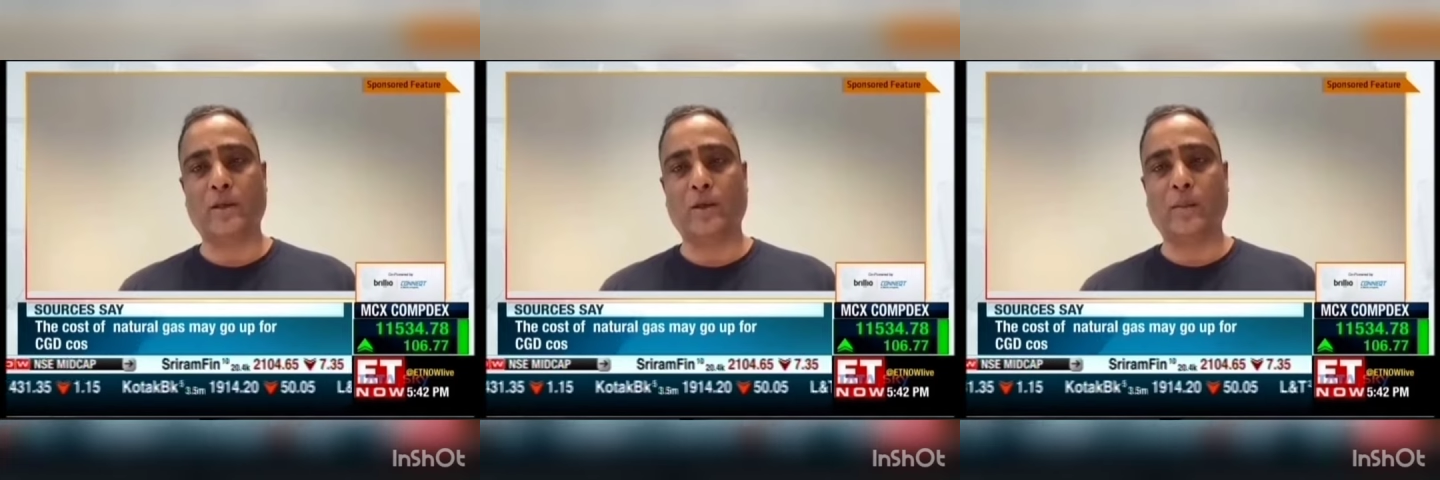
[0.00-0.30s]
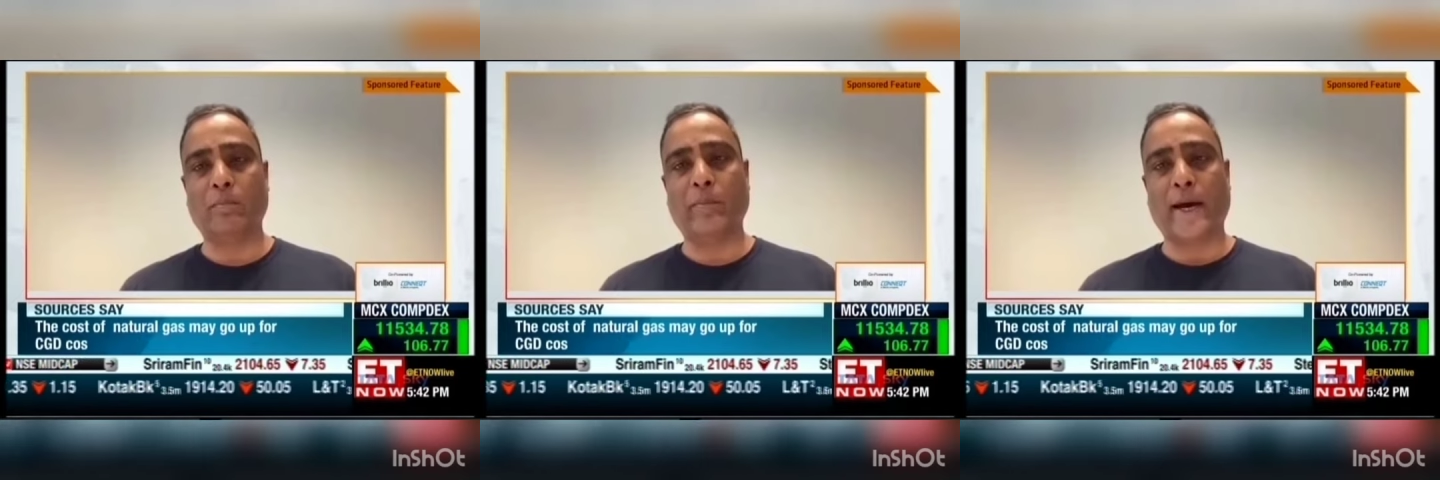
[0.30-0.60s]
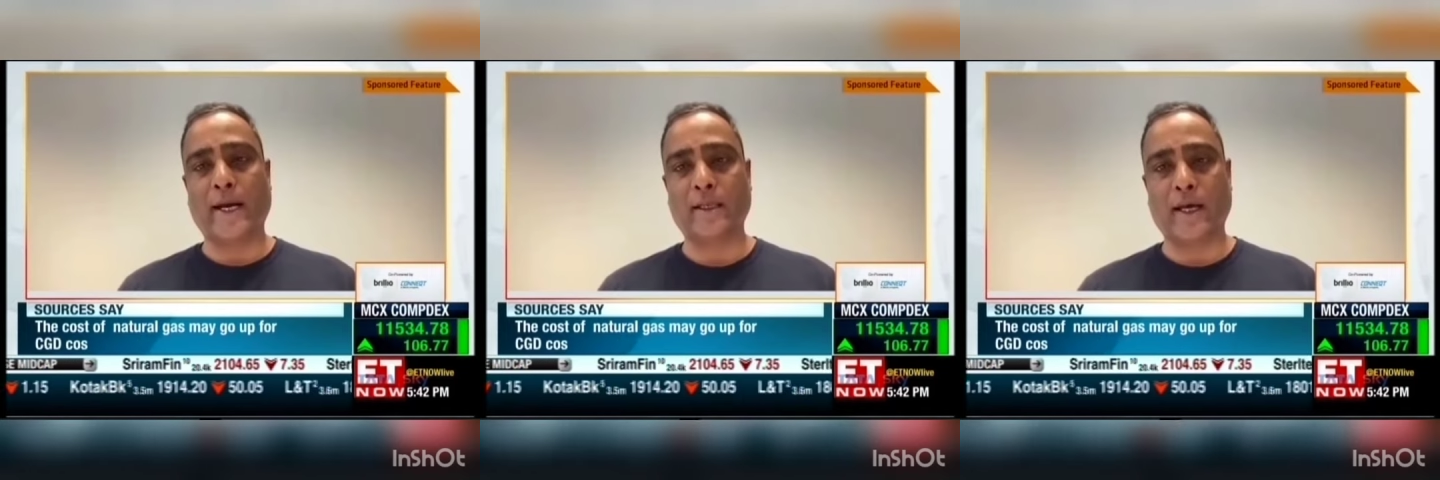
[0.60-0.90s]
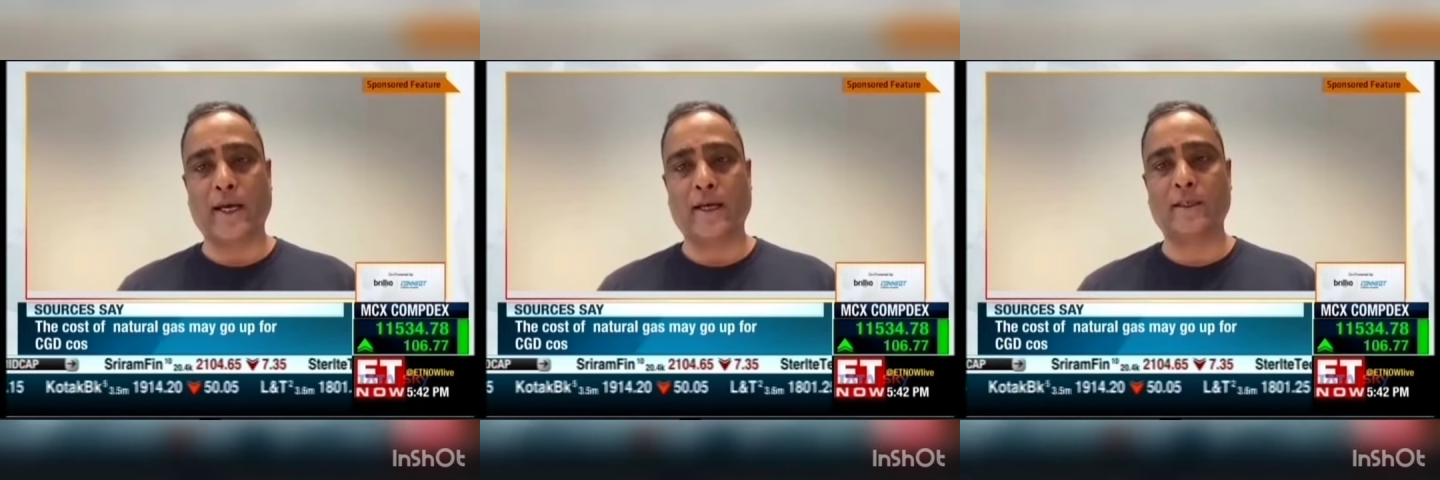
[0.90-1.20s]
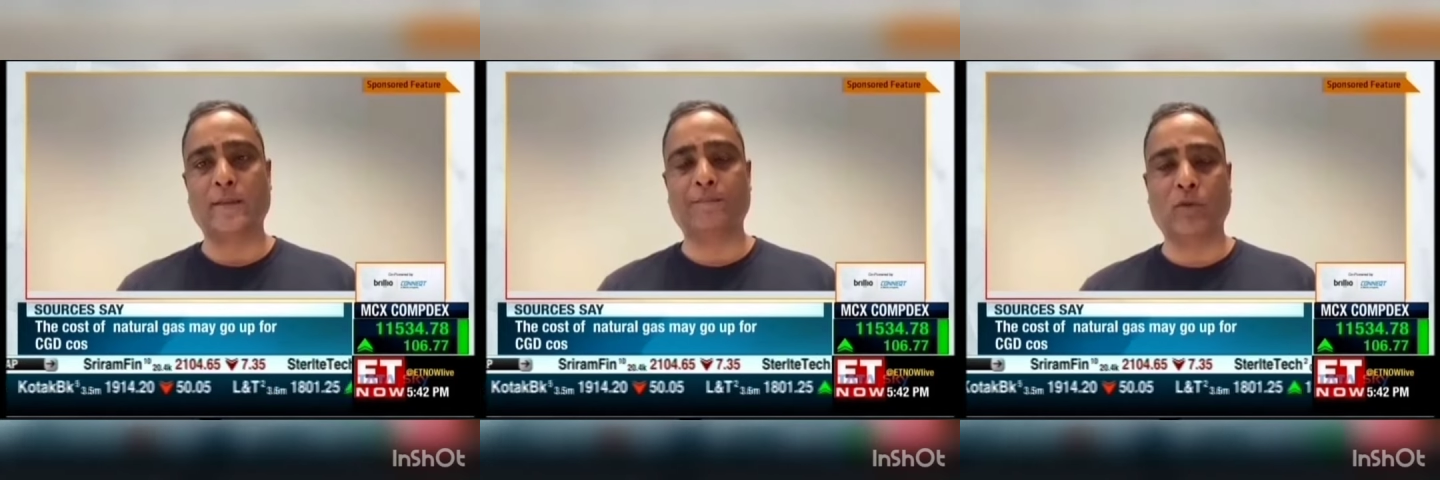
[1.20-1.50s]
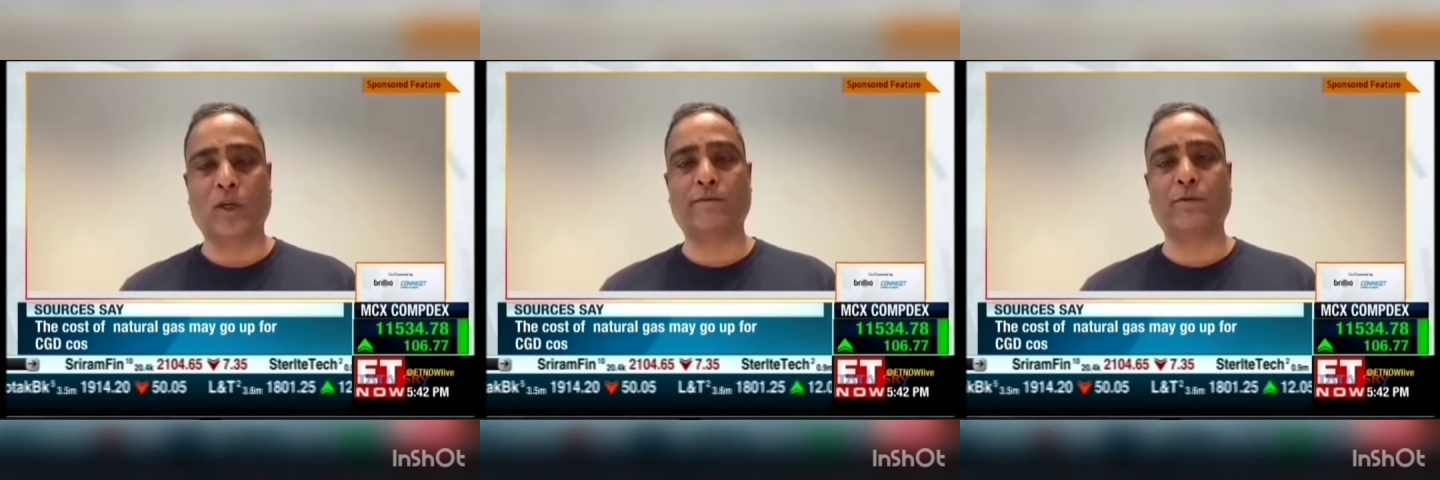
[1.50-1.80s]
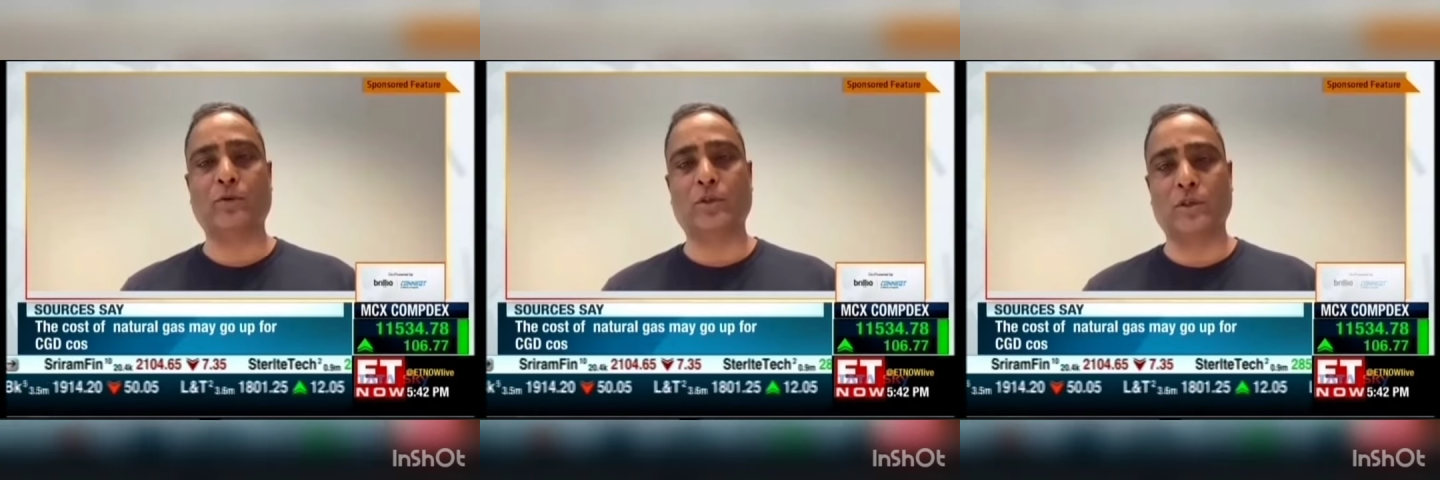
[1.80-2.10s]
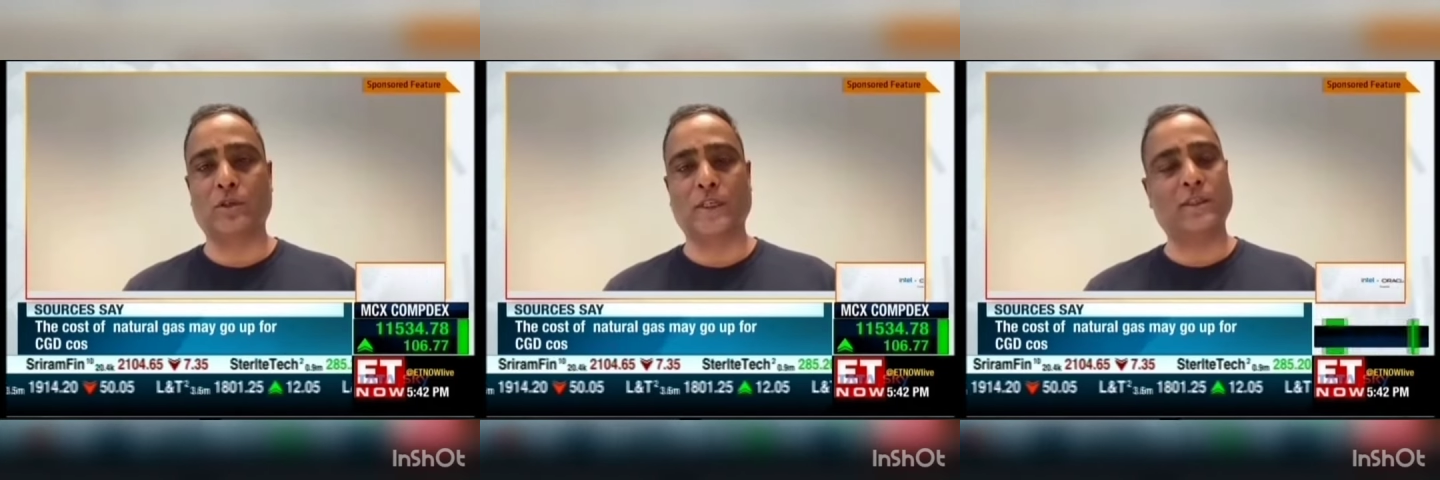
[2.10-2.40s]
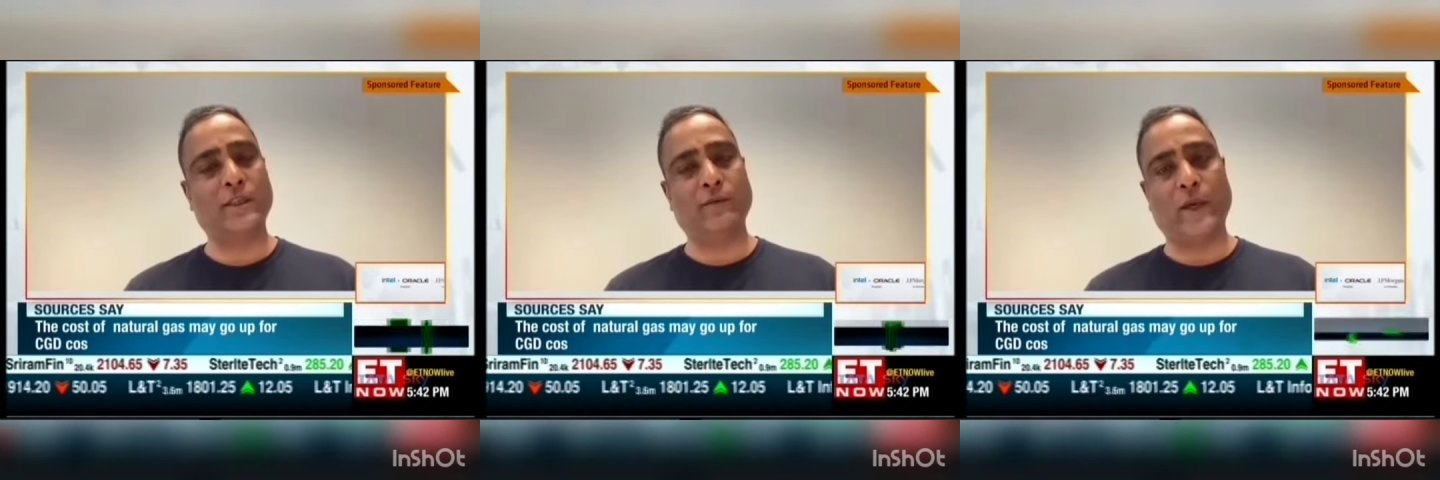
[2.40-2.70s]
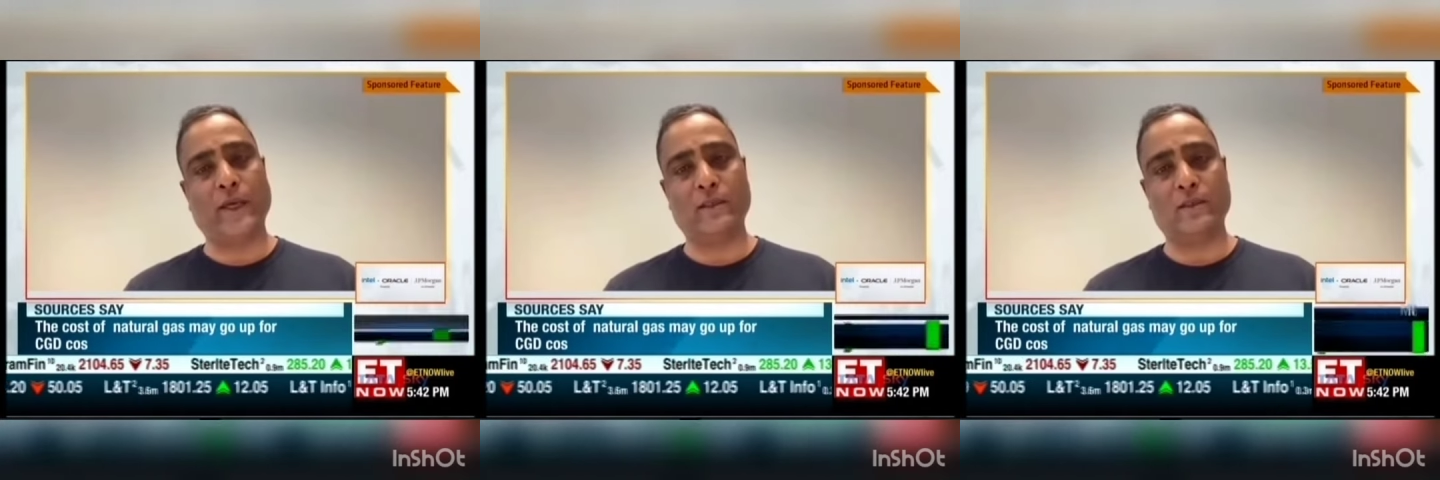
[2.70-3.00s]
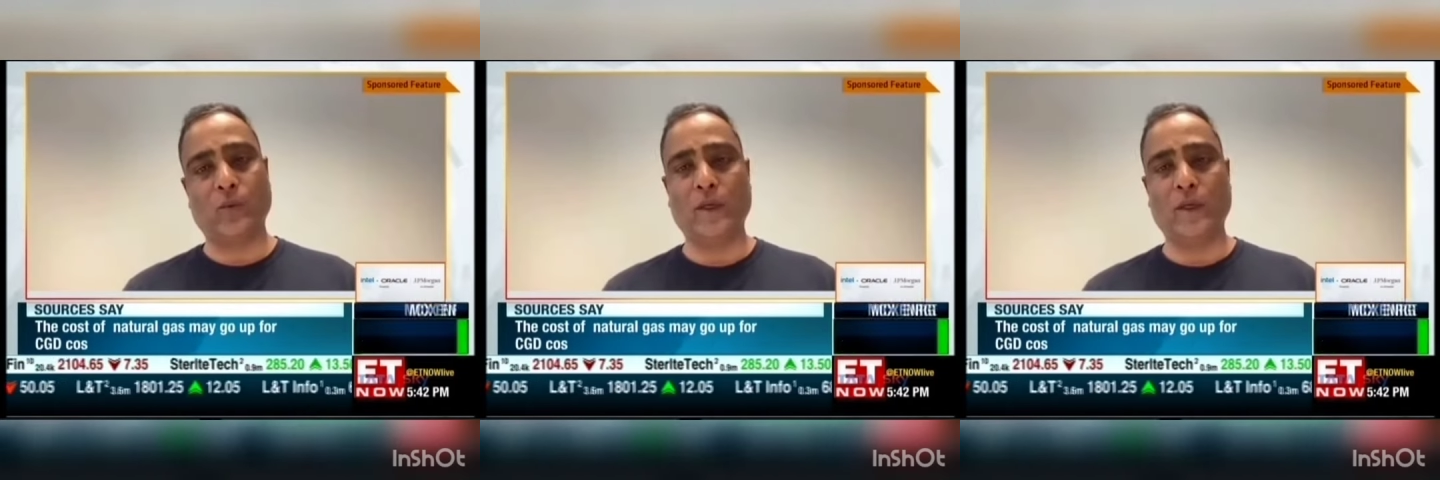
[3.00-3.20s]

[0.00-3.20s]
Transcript: you know, and impact that future is three ways.